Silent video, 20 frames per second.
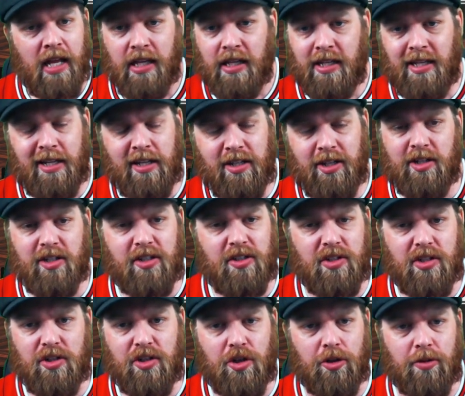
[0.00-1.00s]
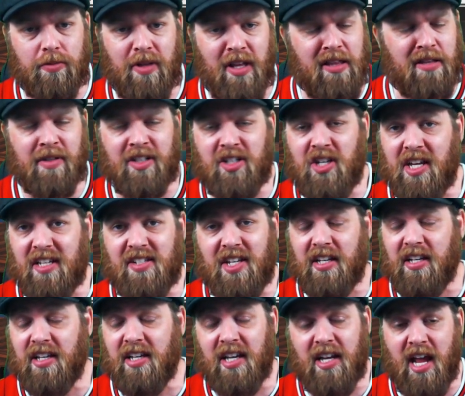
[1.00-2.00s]
you just assume that the
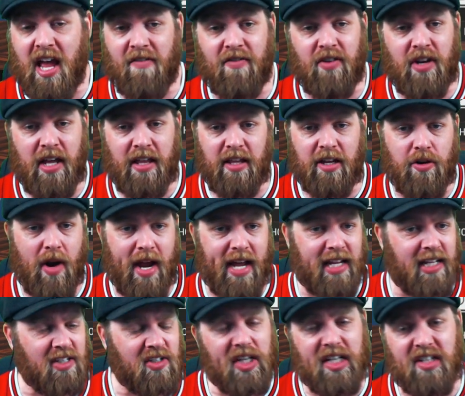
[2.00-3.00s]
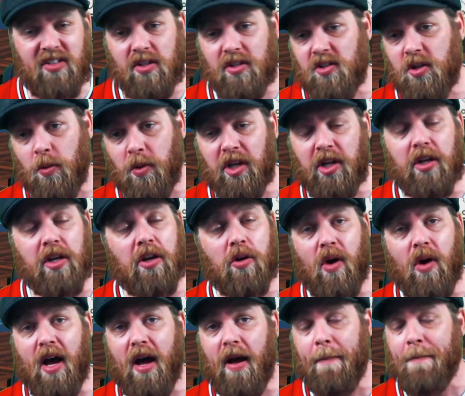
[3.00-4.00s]
Majestic are going to have another cracking season. So we're going
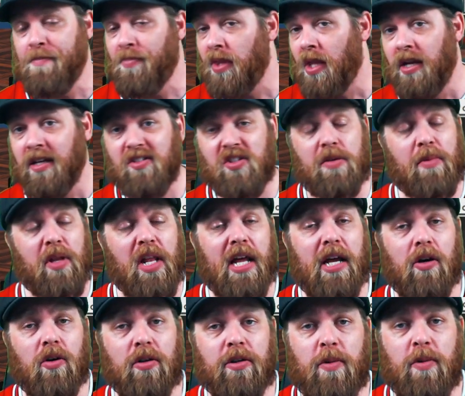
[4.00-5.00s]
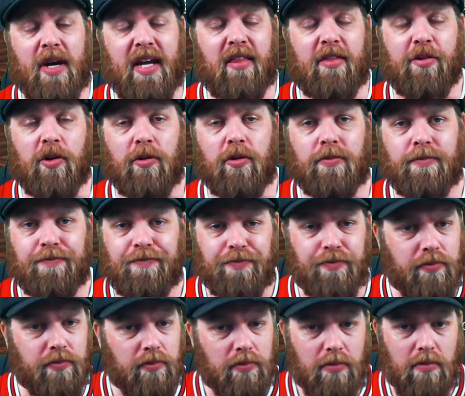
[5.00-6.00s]
to simulate all the way through
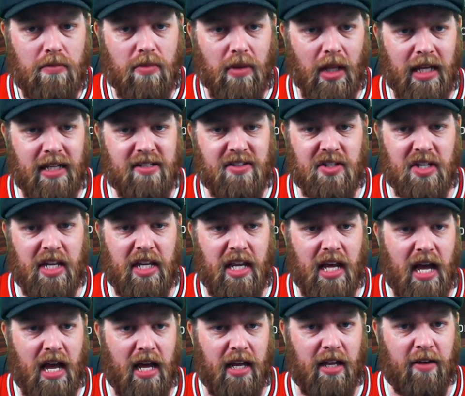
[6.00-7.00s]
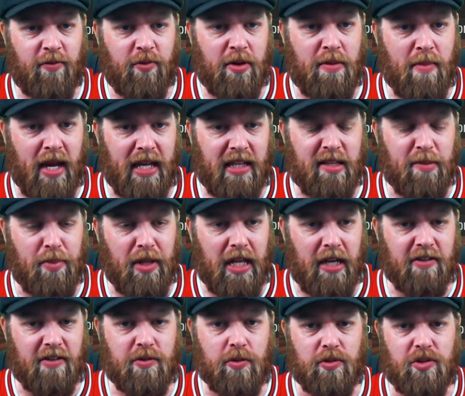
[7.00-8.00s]
and see if we make the
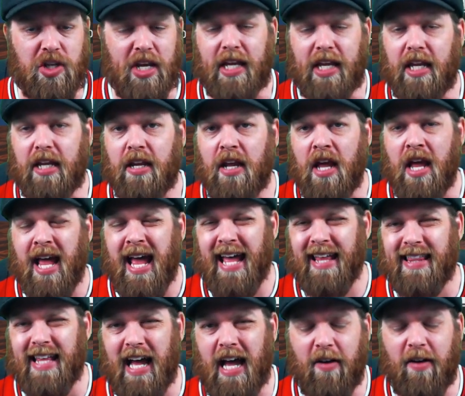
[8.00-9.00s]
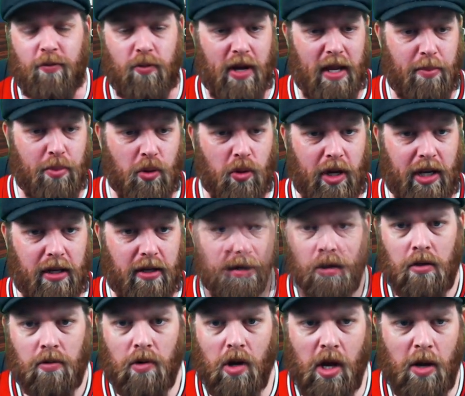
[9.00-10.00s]
playoffs. We'll check in at the halfway point.
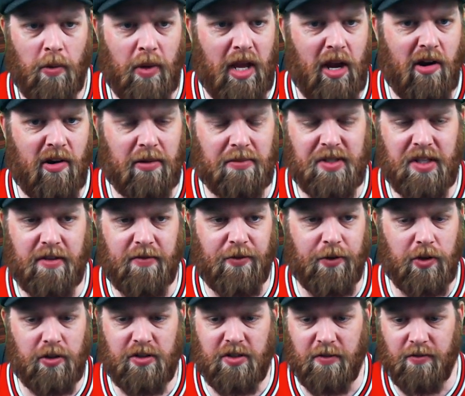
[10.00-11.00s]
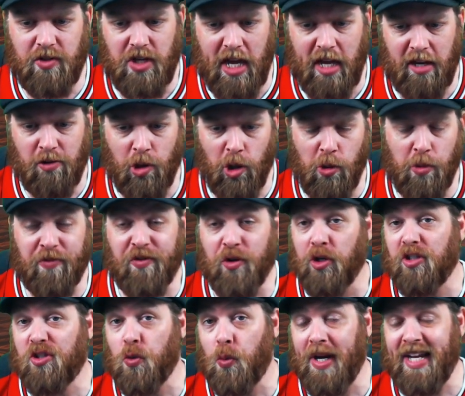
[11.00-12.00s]
Right, we are up to the 1st of January. We've
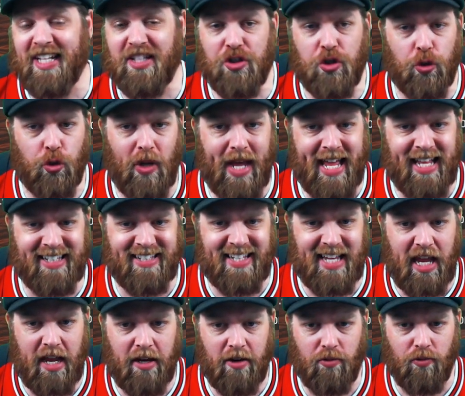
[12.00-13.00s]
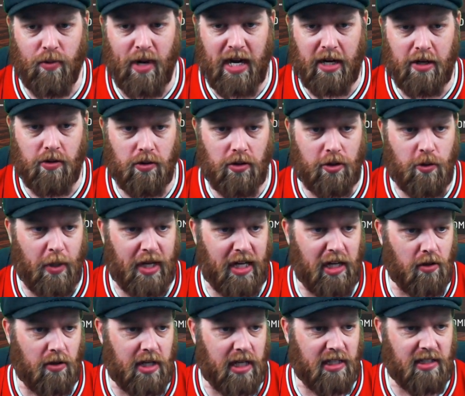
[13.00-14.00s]
got a 22-10 record. Quick
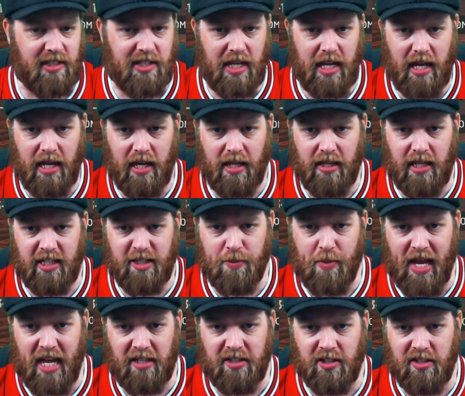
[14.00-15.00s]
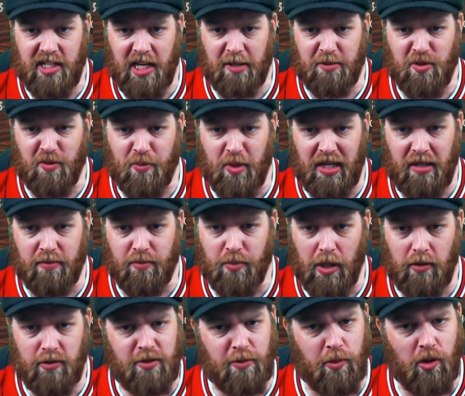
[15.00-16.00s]
look at the expansion teams. We've beaten
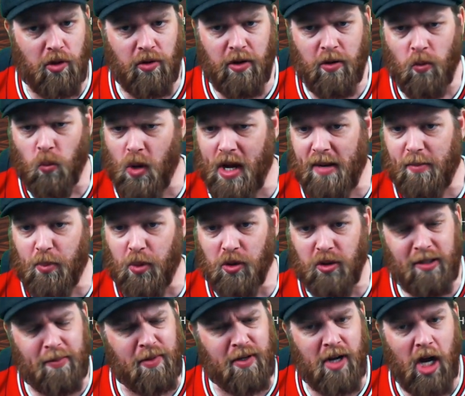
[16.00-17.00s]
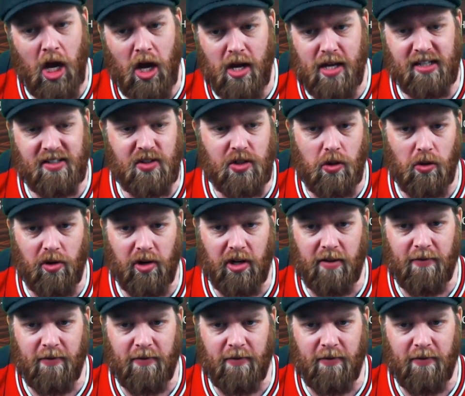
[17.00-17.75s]
Baltimore in 1 point, but a high-scoring